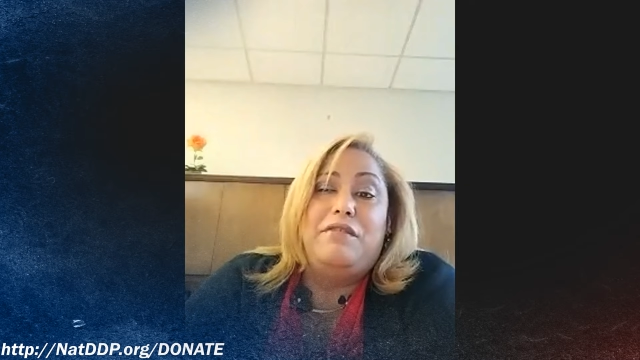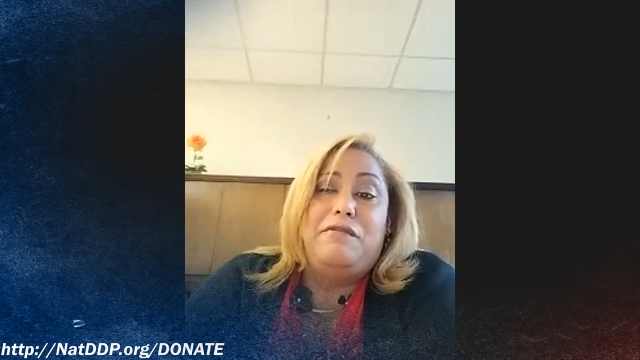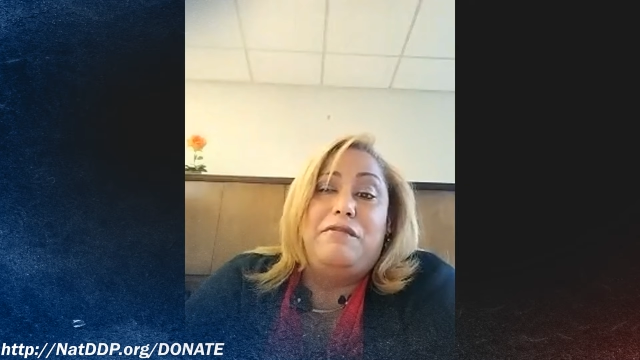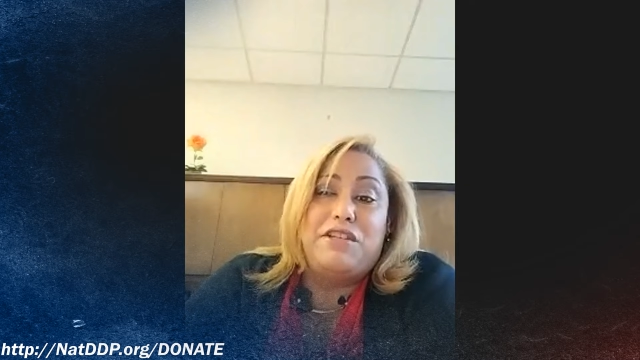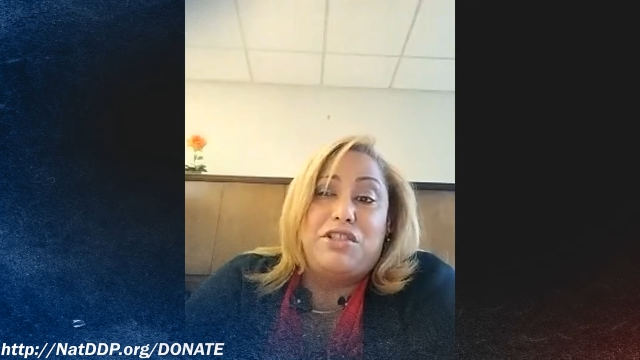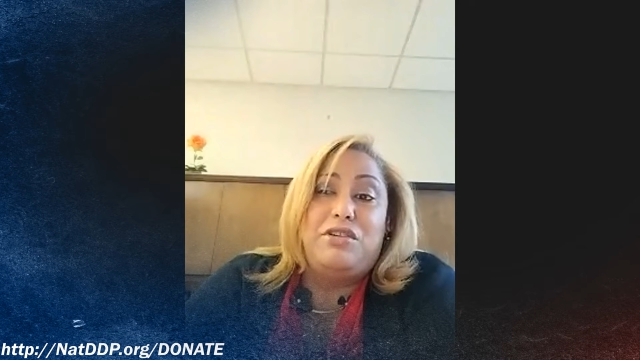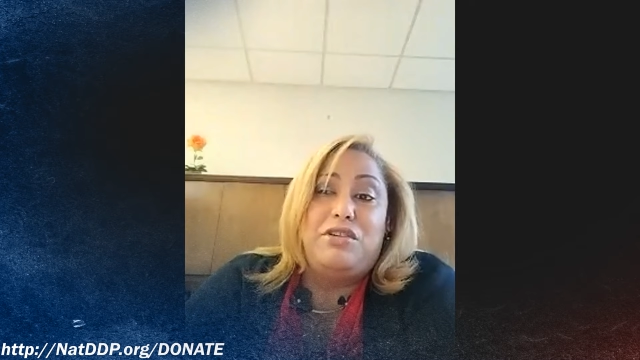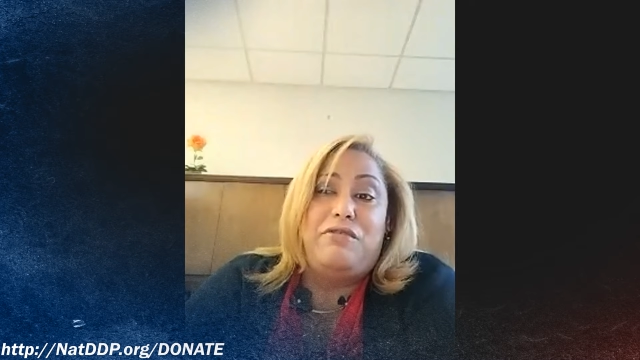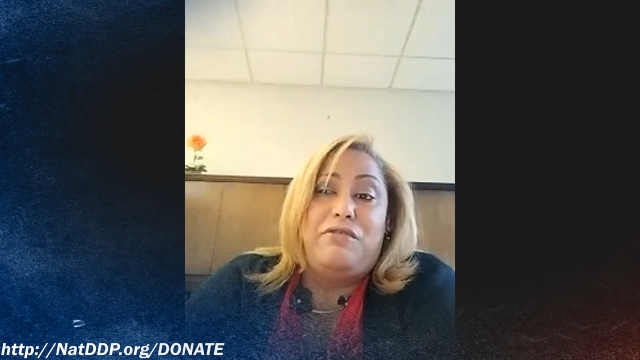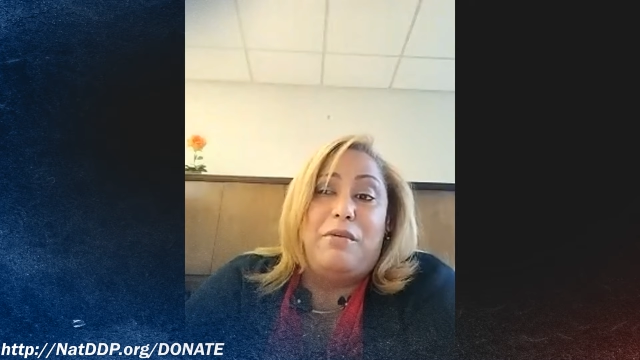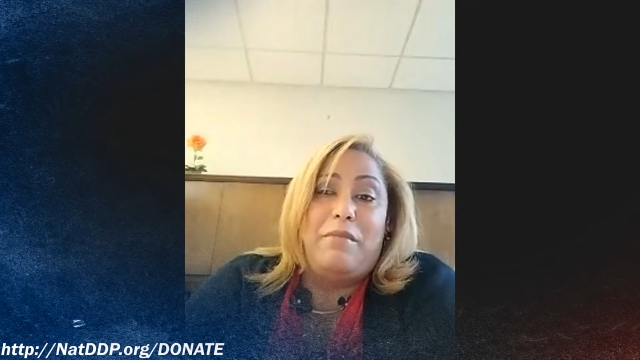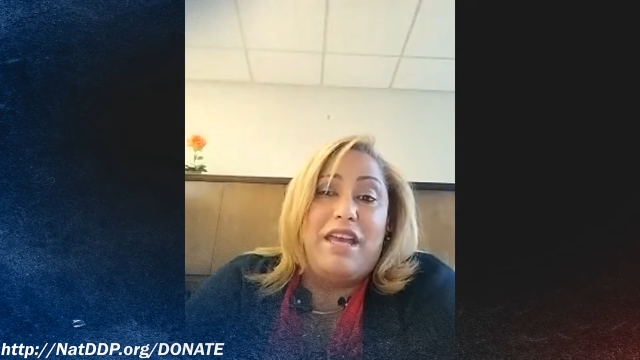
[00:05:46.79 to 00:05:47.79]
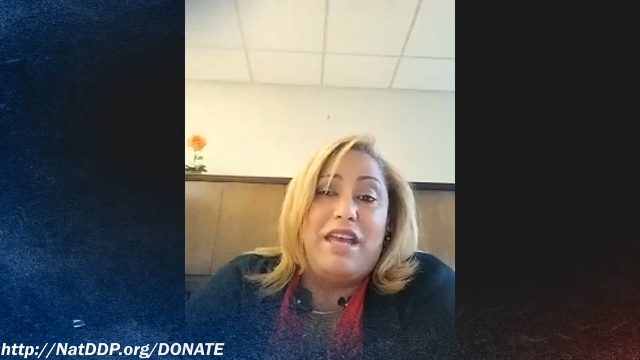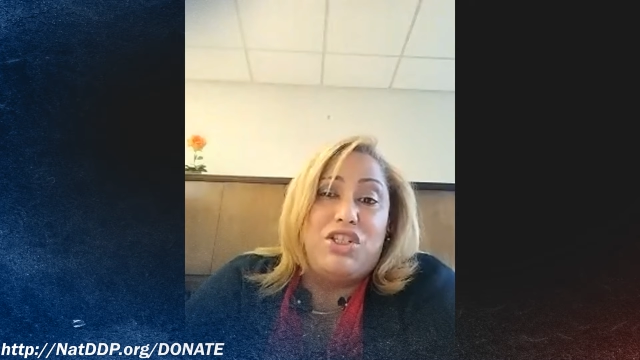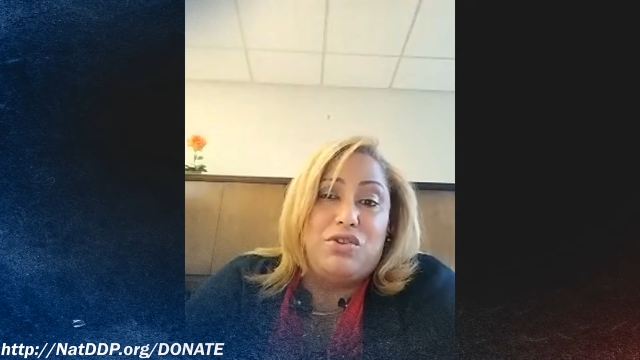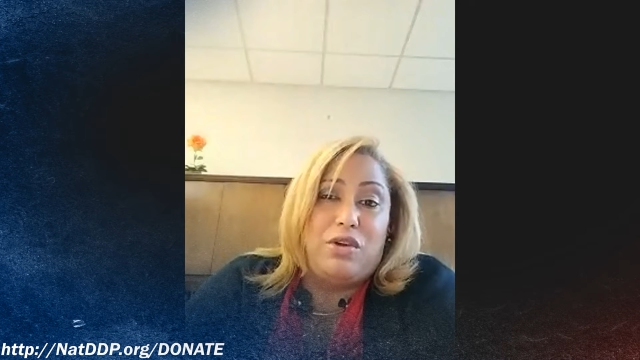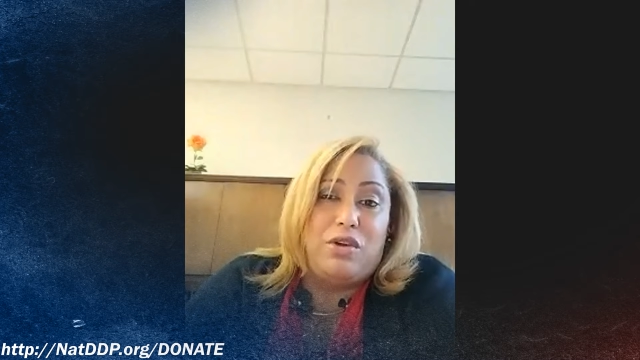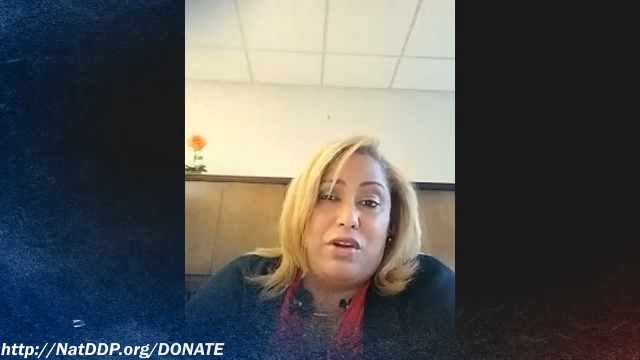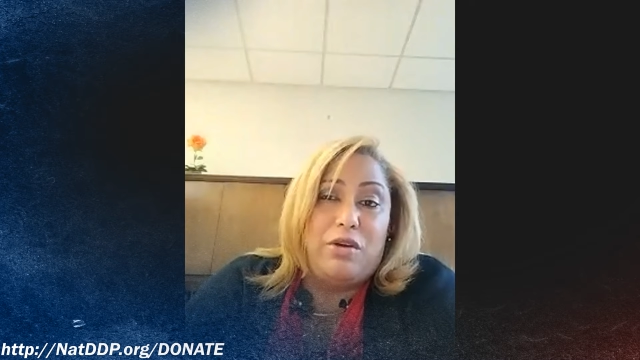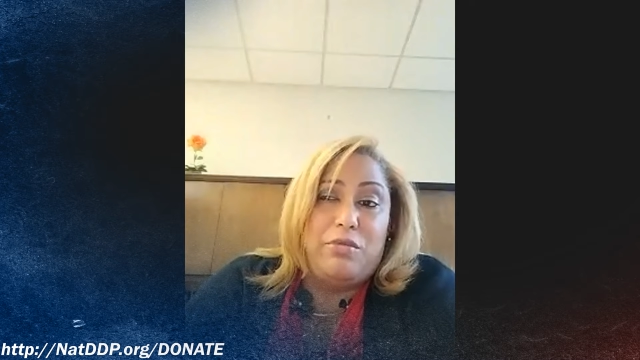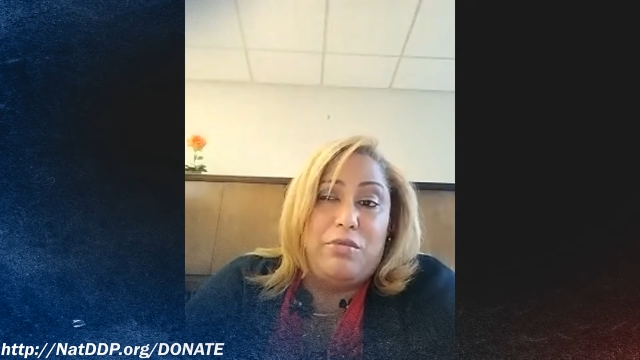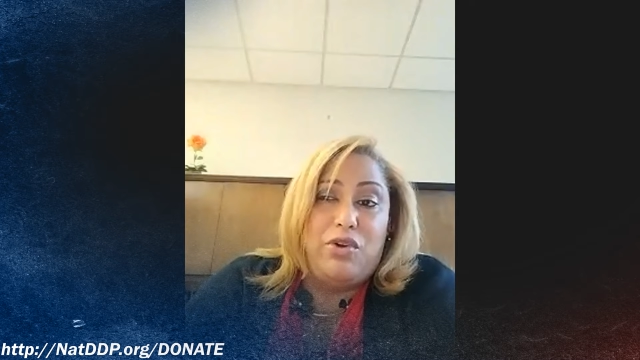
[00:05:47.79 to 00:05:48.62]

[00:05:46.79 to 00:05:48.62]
beneficial information to our